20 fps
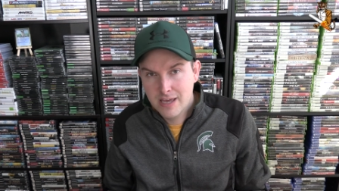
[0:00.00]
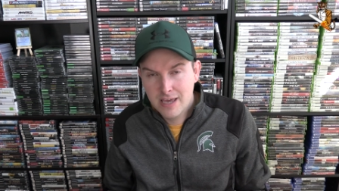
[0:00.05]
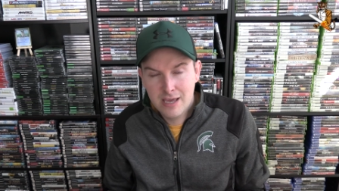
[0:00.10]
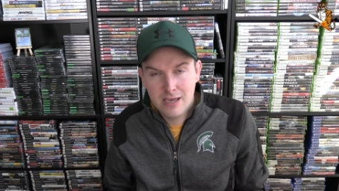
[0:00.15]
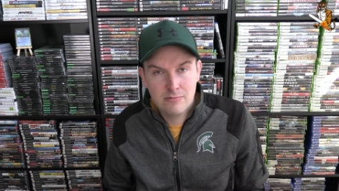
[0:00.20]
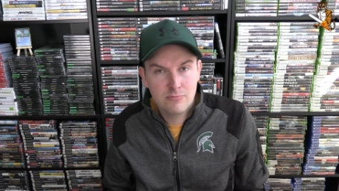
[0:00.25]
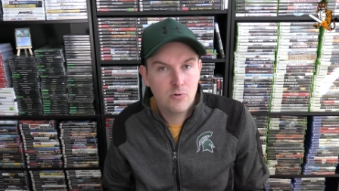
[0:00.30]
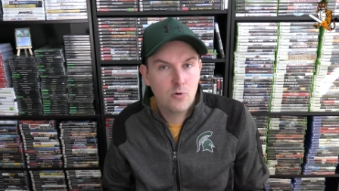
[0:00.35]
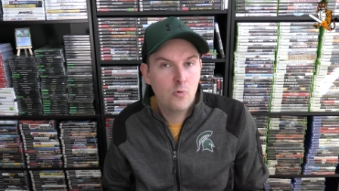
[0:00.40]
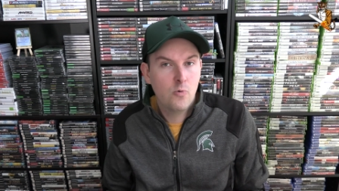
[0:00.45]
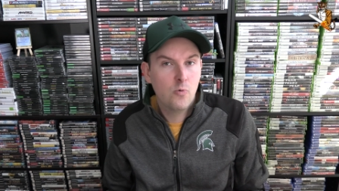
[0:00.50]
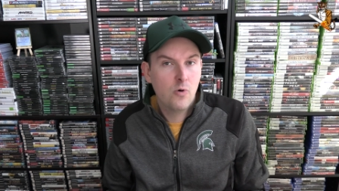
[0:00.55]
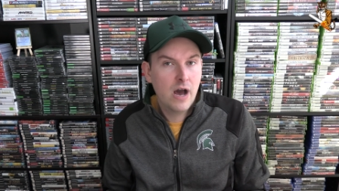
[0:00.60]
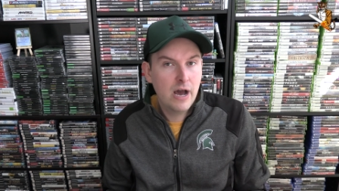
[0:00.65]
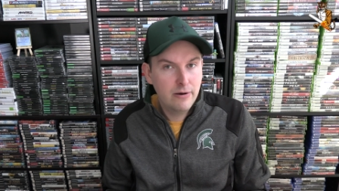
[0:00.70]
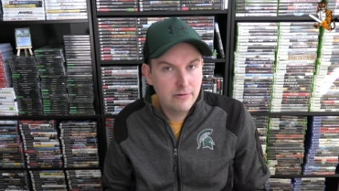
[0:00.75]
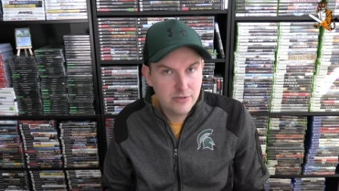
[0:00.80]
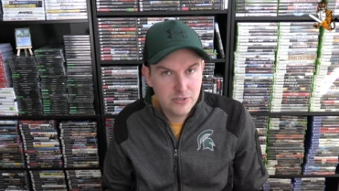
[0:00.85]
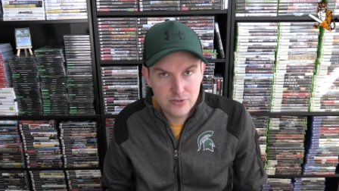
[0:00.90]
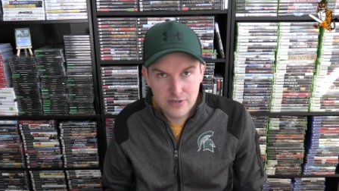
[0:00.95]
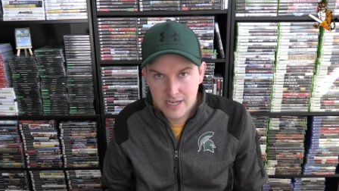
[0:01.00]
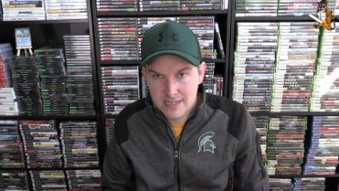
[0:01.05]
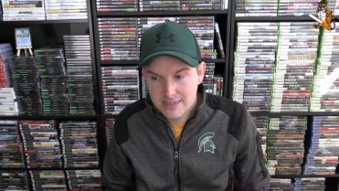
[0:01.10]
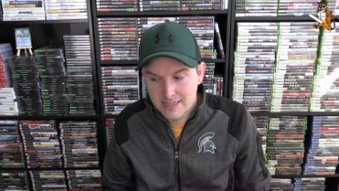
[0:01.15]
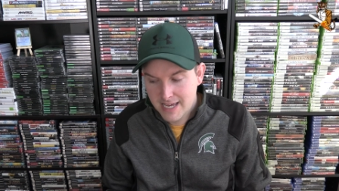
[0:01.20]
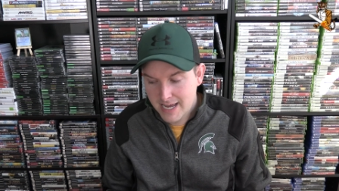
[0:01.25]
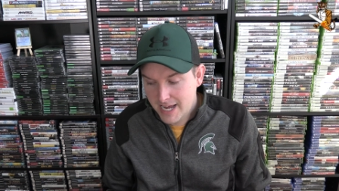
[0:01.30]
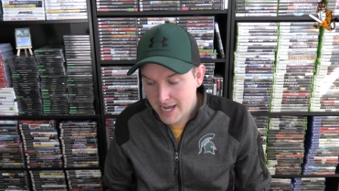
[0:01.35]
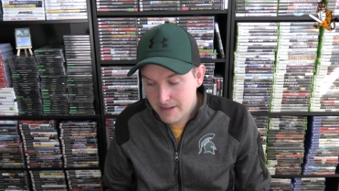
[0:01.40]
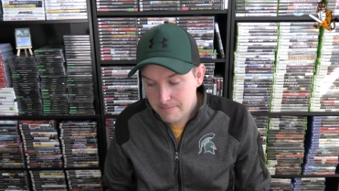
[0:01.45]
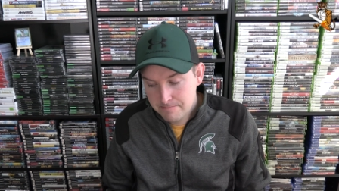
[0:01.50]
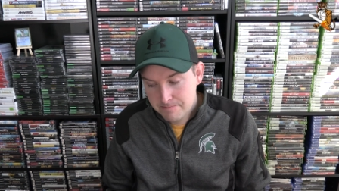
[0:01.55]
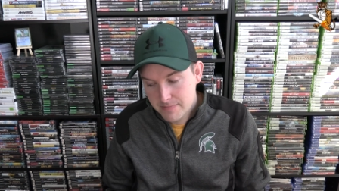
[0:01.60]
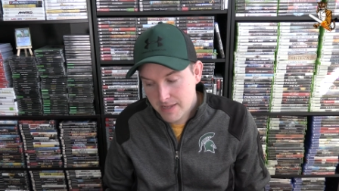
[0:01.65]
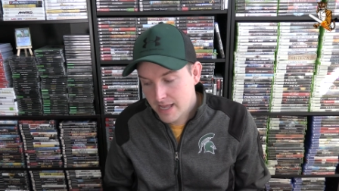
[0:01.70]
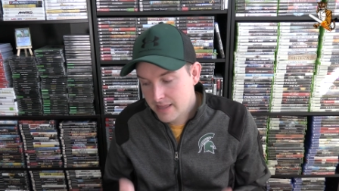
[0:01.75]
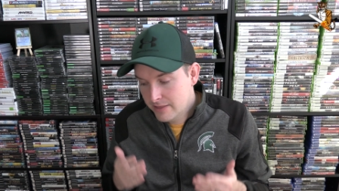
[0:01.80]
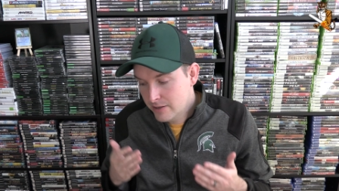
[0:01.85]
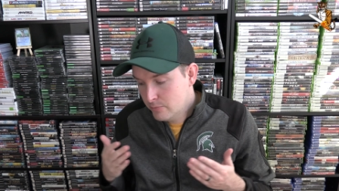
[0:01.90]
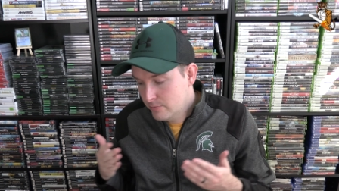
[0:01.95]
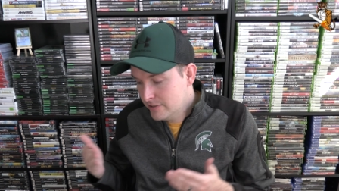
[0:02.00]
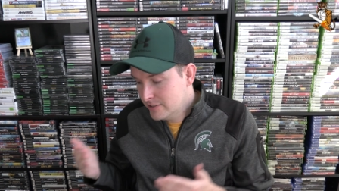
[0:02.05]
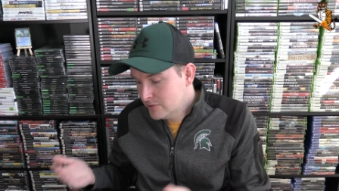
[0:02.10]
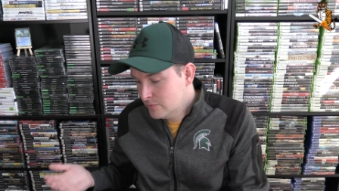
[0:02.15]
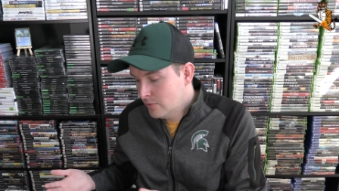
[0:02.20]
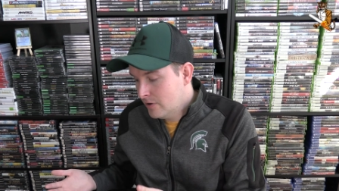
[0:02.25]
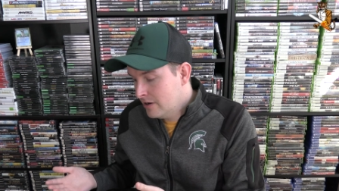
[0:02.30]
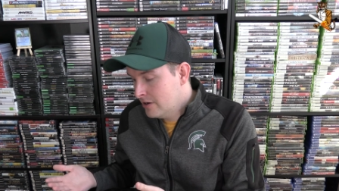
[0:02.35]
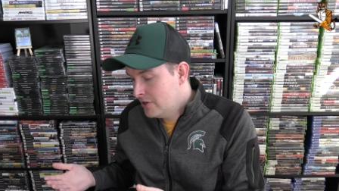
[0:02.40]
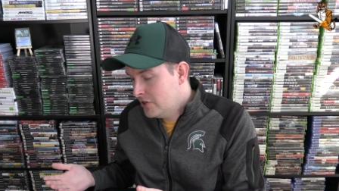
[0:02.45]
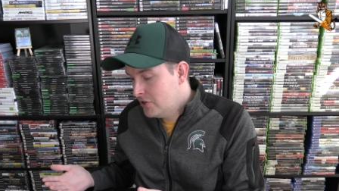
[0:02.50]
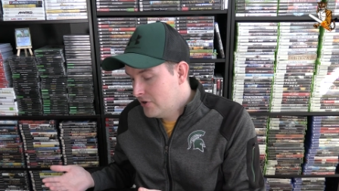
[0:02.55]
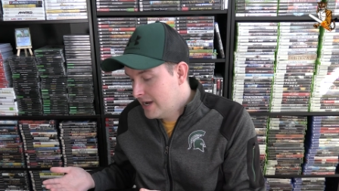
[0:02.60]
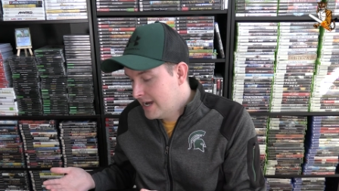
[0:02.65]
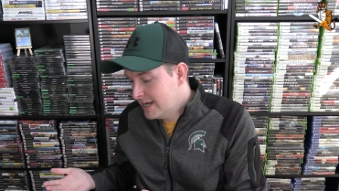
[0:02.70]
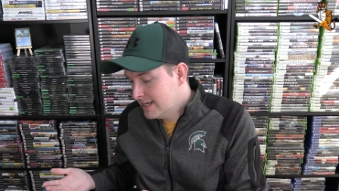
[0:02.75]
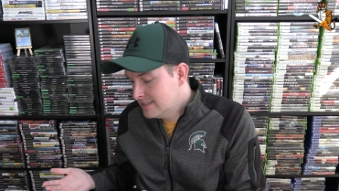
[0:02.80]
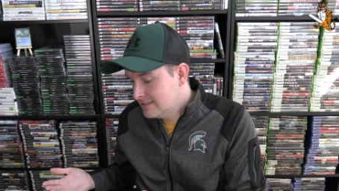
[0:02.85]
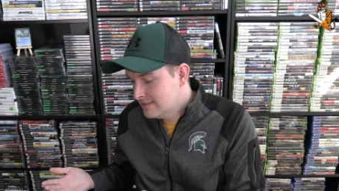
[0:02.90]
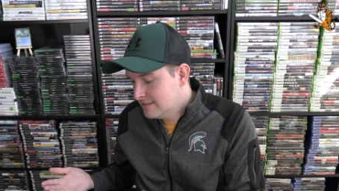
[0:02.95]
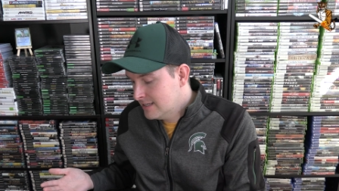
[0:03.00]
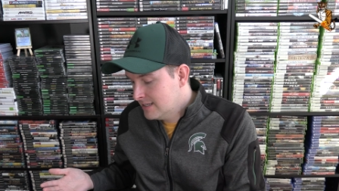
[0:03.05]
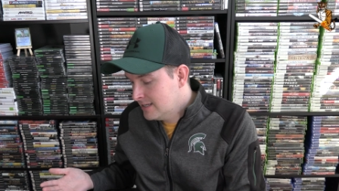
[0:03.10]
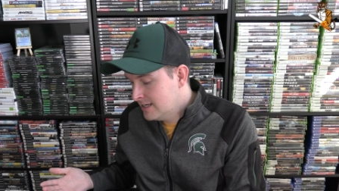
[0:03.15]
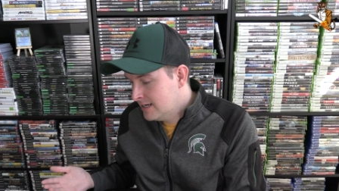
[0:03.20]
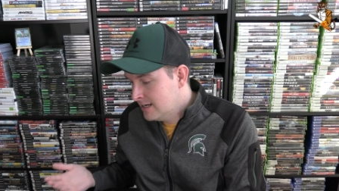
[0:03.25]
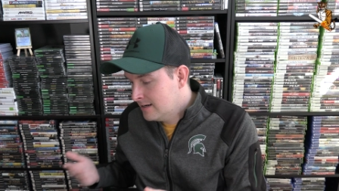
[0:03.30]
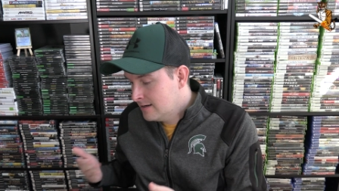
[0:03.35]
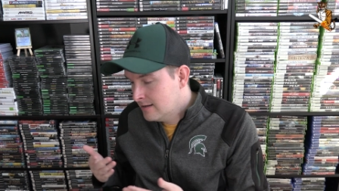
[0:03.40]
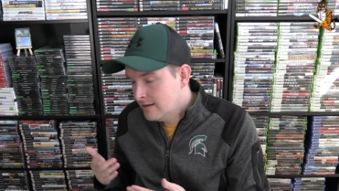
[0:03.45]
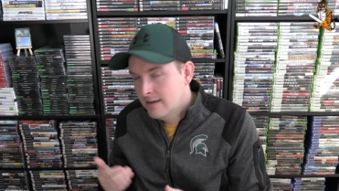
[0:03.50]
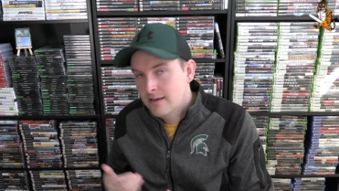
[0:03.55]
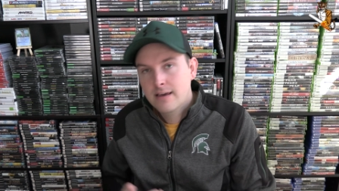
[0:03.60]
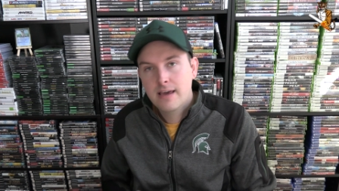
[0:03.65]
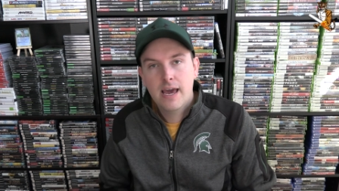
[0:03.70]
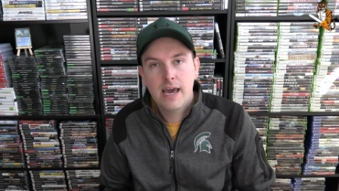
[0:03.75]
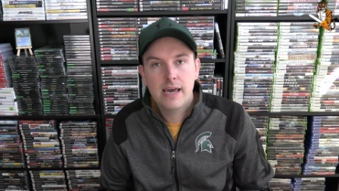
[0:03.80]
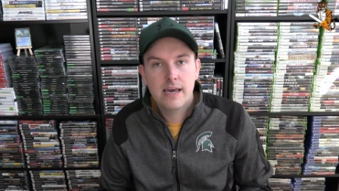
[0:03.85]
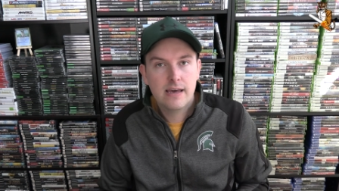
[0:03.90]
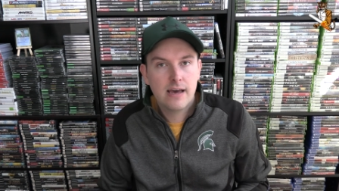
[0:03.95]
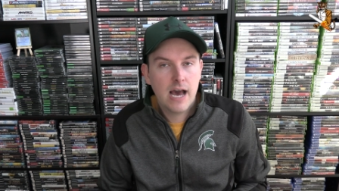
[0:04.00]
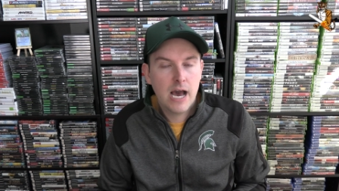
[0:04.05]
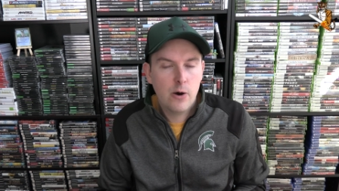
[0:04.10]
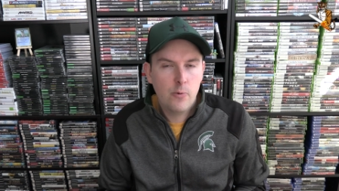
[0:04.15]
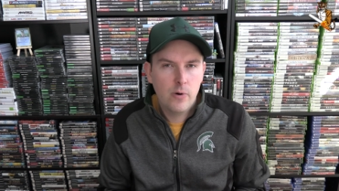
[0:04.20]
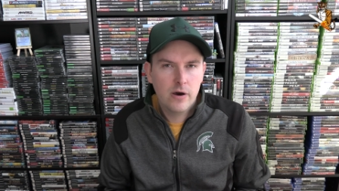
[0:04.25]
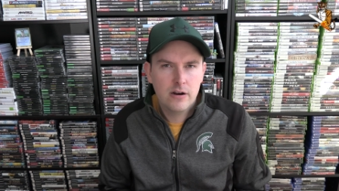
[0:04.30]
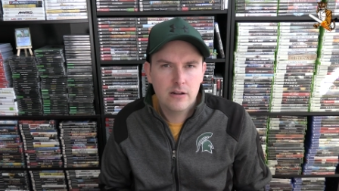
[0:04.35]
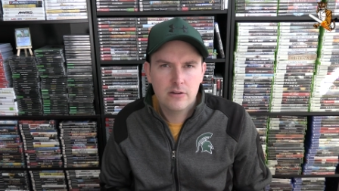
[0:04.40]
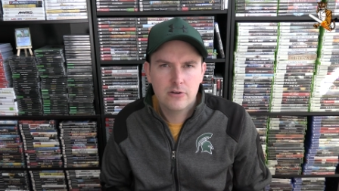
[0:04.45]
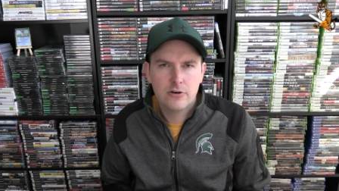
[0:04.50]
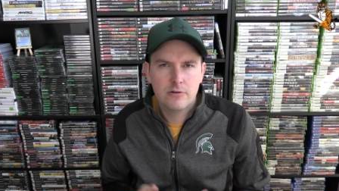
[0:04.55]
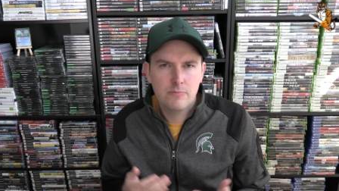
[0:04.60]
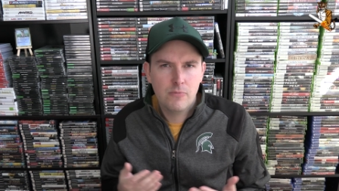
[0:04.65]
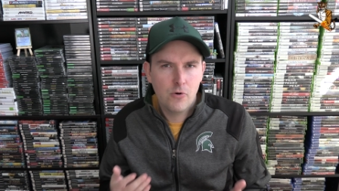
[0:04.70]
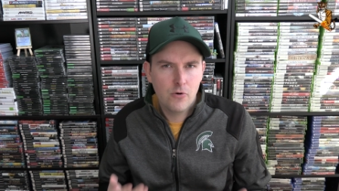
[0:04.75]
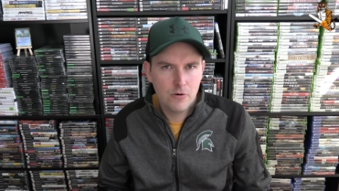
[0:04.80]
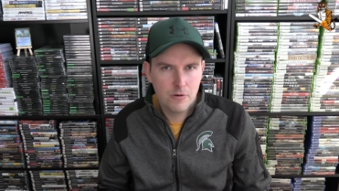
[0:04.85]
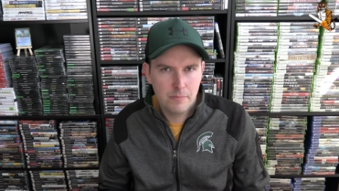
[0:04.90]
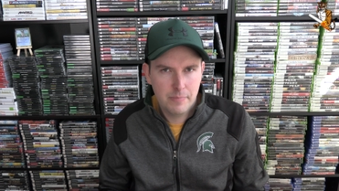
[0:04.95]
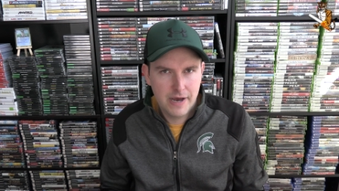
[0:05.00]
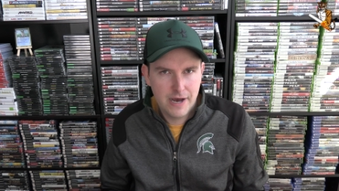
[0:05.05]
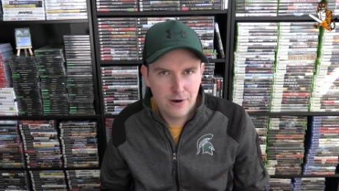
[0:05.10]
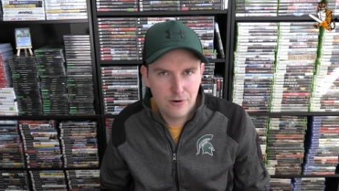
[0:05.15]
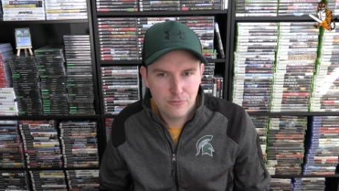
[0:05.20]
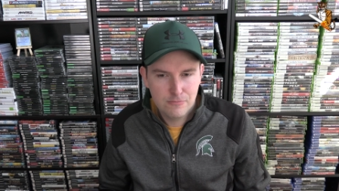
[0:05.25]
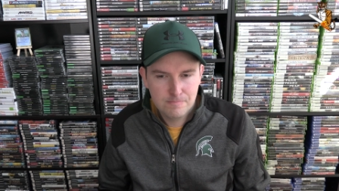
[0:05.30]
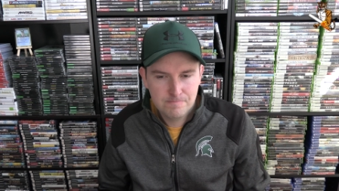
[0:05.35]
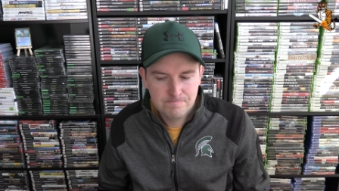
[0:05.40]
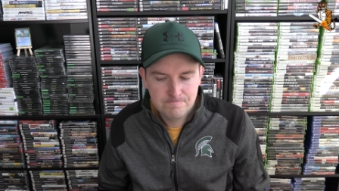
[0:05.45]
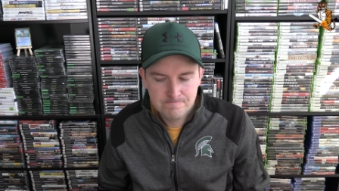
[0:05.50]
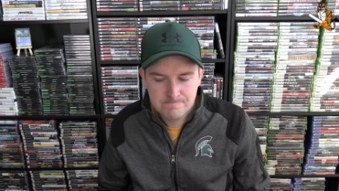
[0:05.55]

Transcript: game, why would you get that? And then which one are you guys thinking, hey, I want to learn more about?